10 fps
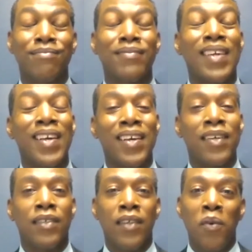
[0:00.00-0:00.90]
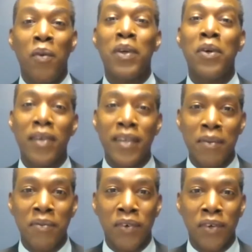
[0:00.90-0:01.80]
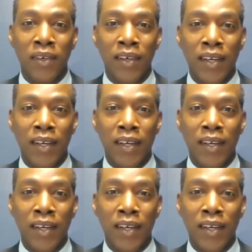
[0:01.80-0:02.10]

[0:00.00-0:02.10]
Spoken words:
what are we calling them for?